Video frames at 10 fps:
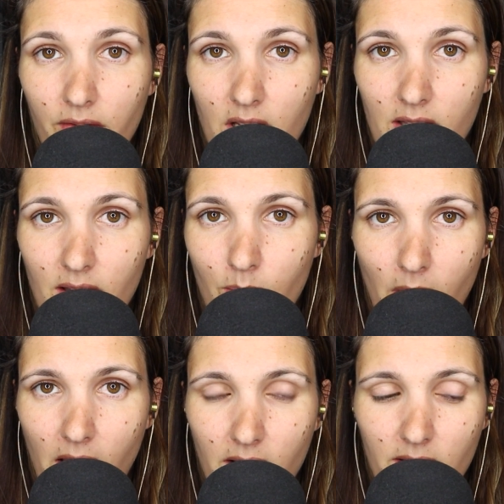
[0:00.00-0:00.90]
test and
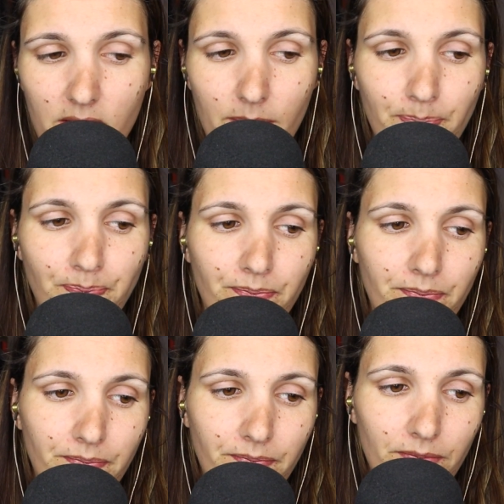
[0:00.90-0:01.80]
passed.
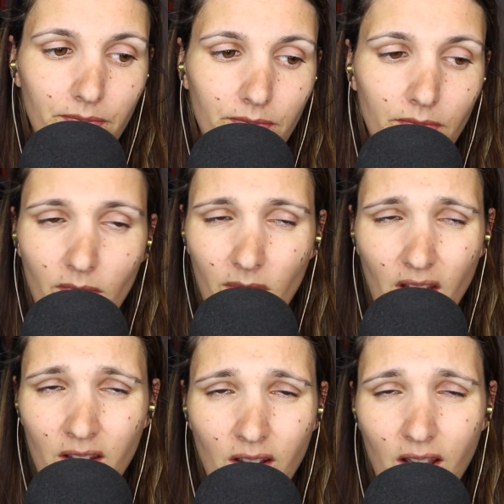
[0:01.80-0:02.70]

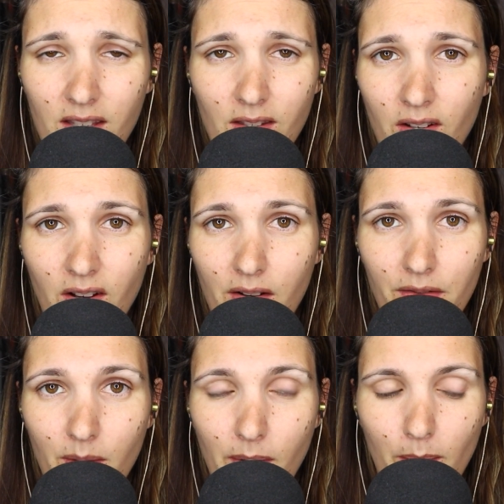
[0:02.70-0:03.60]
You guys don't know how I
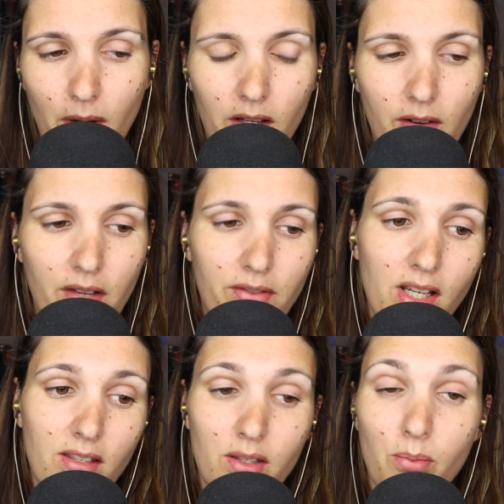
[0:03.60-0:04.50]
feel about polygraph
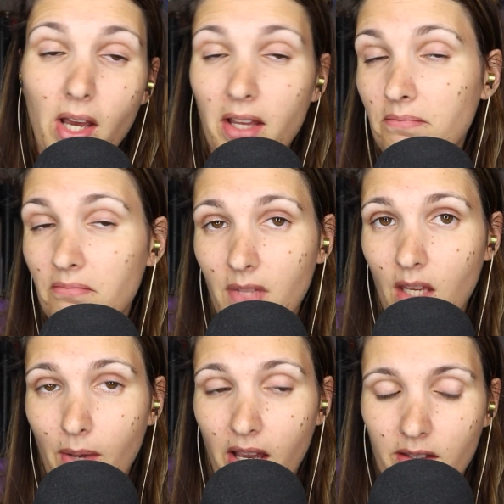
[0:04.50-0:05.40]
tests, but he
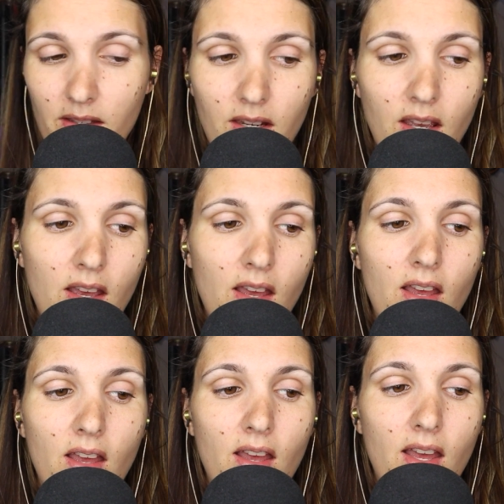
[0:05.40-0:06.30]
passed.
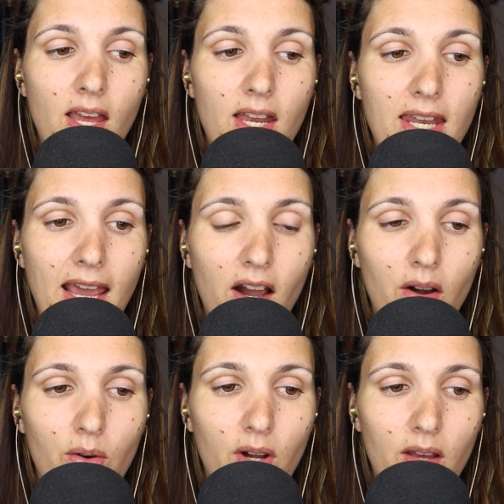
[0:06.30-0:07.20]

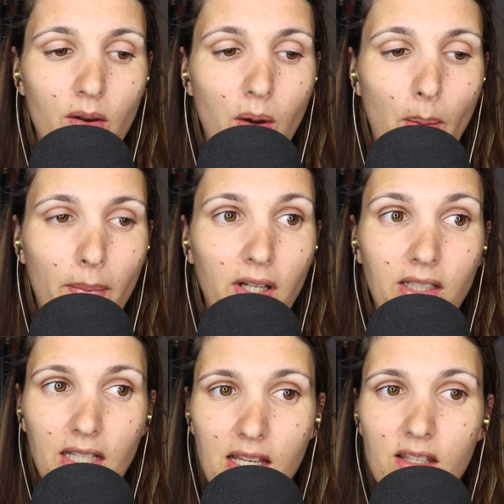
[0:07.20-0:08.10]
Now,
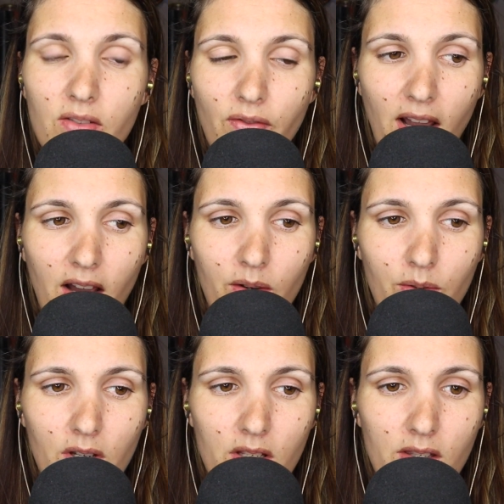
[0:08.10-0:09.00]
police
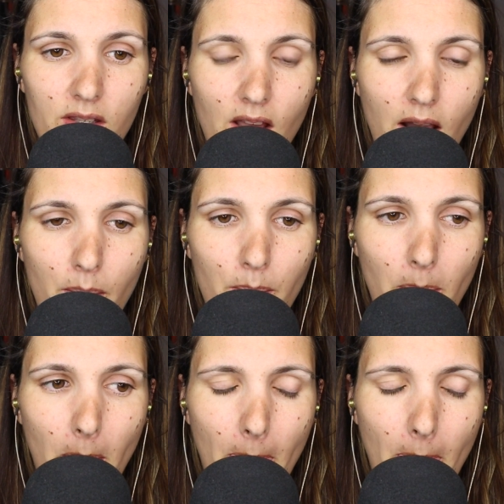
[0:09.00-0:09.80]
found some